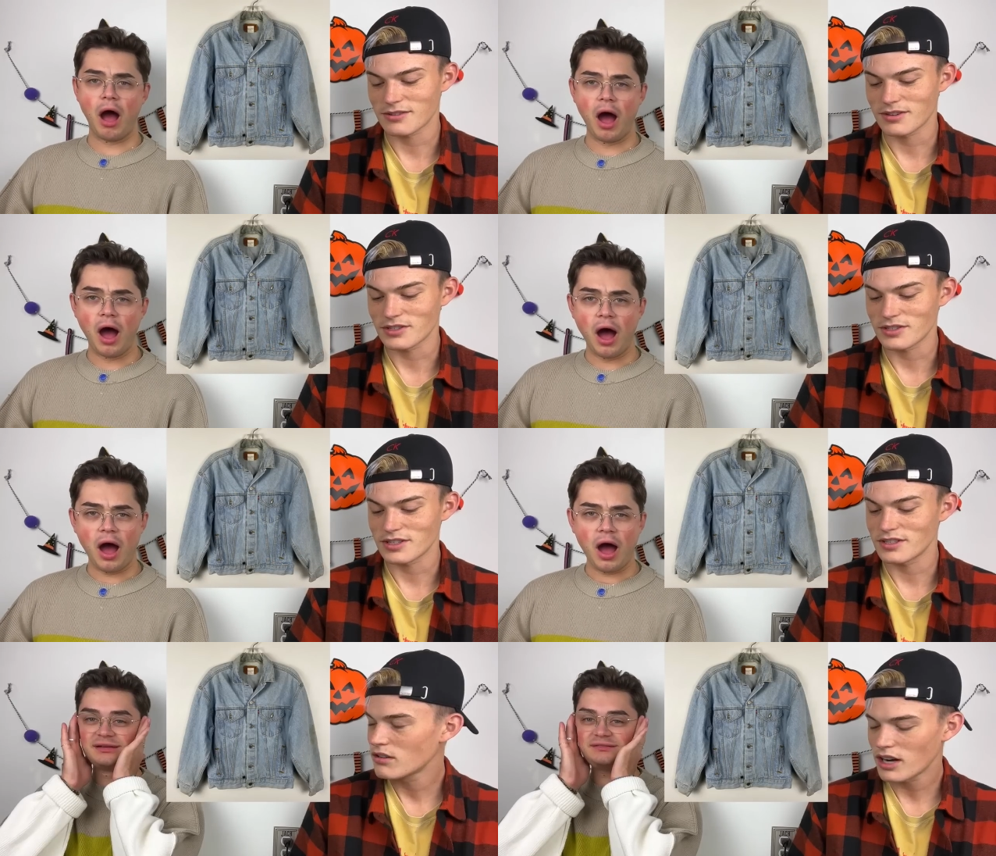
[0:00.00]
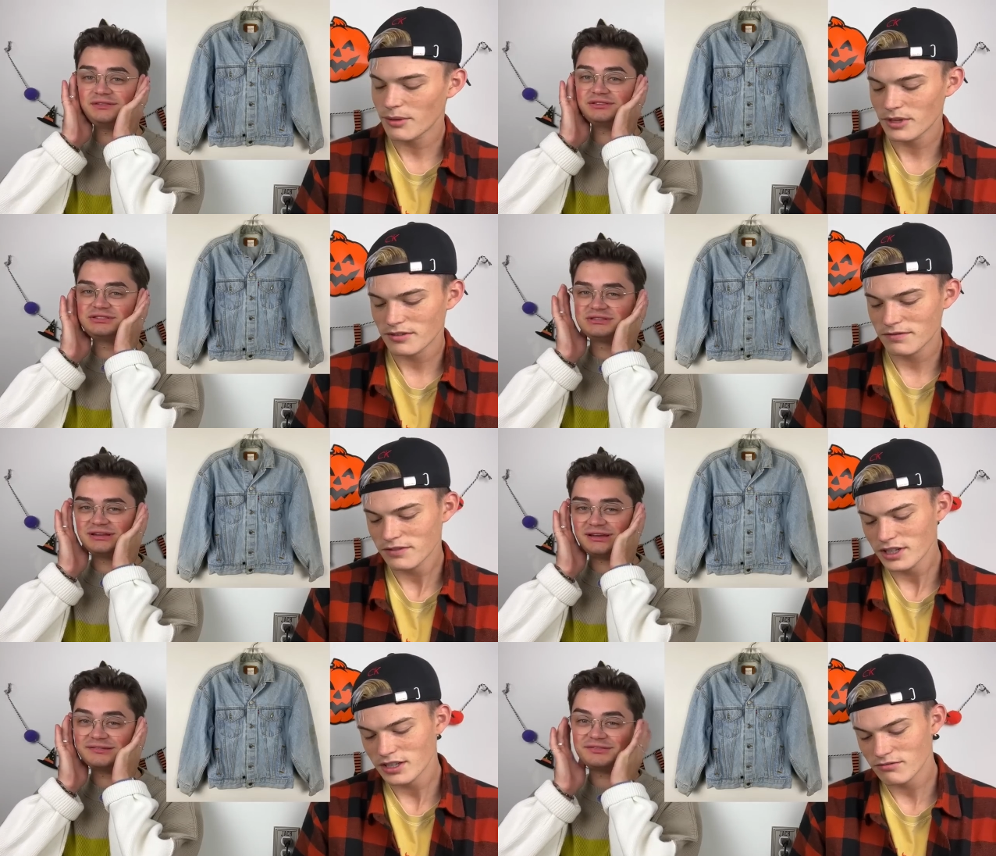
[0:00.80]
Speaker 1: question. Cry me a
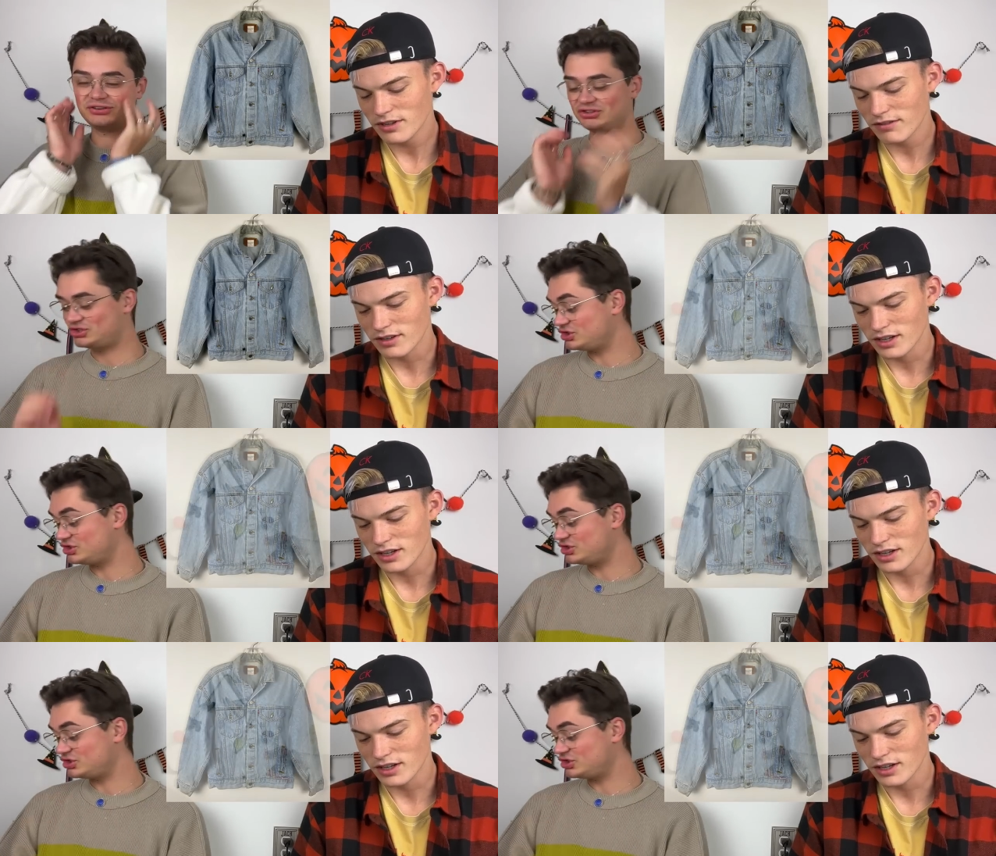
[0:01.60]
freaking river.